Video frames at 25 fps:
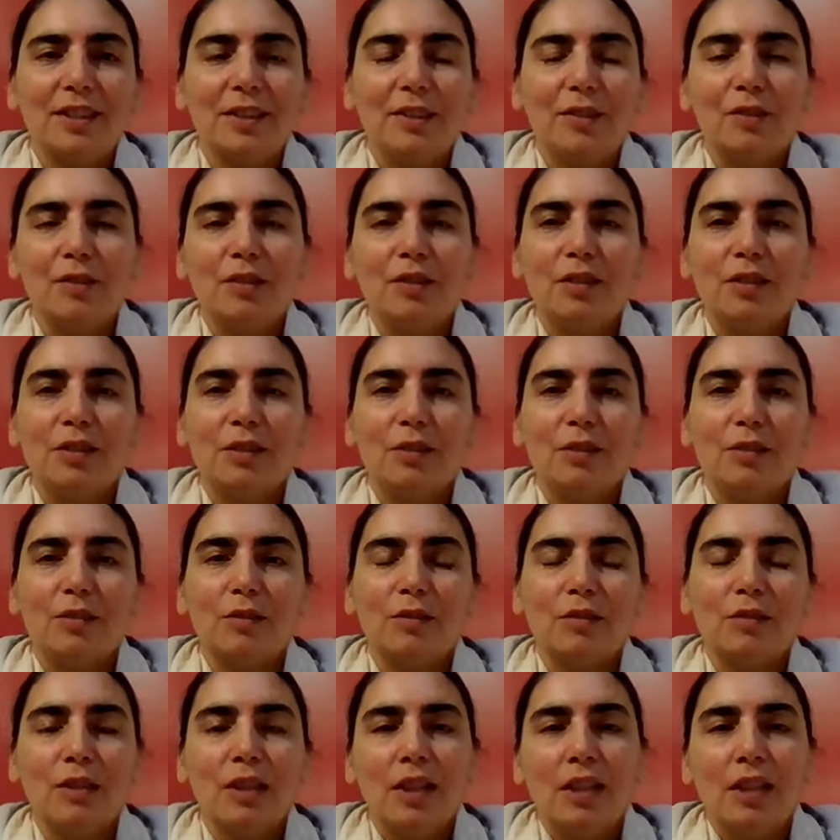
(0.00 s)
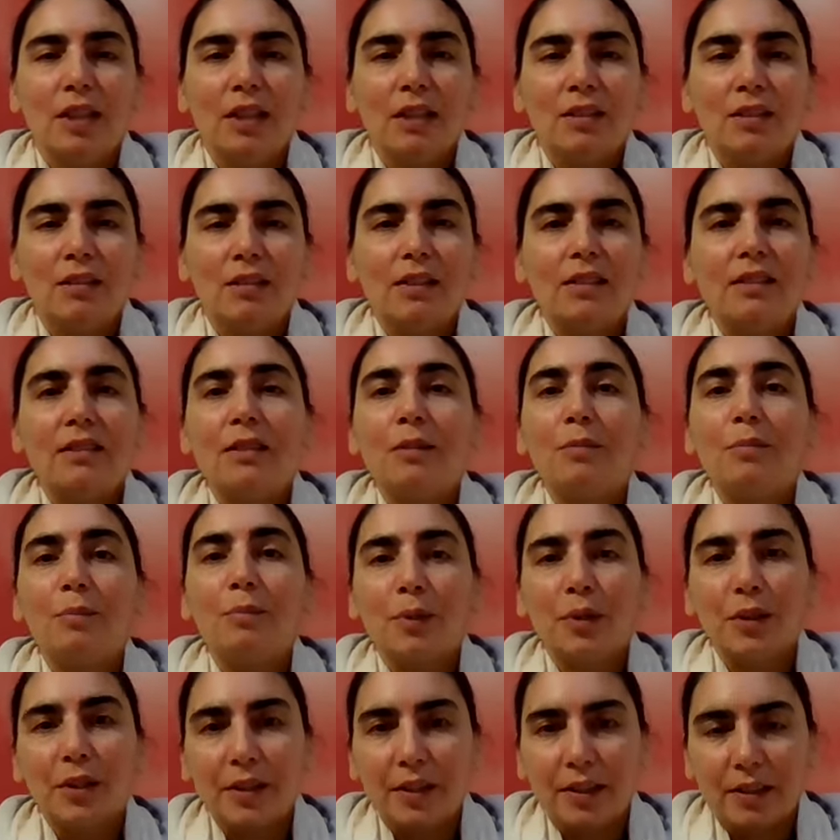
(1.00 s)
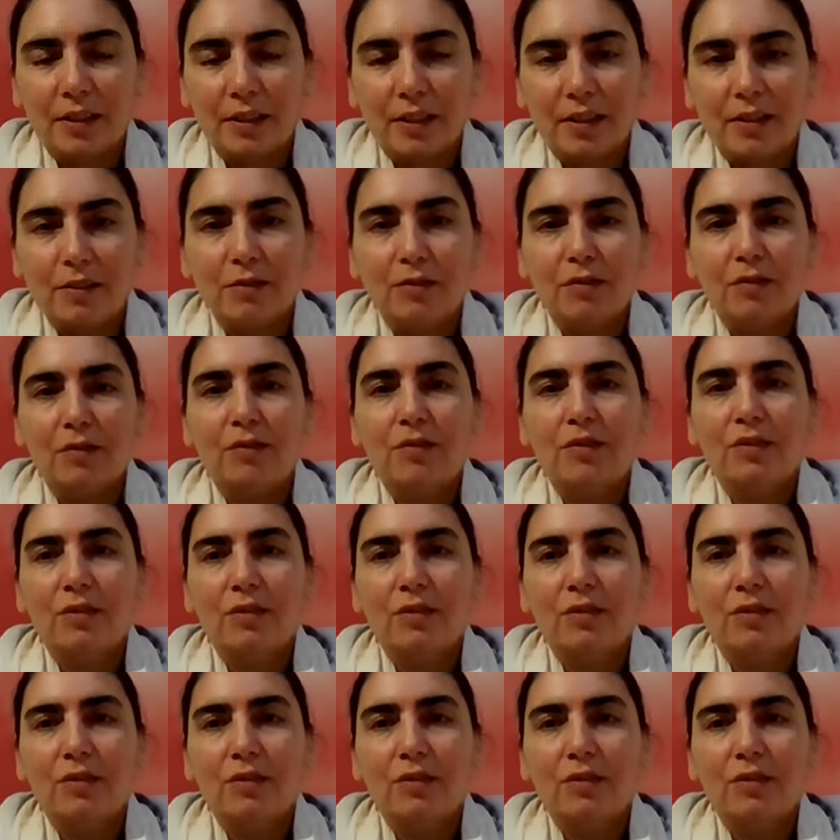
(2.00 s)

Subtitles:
you know, so reciprocative.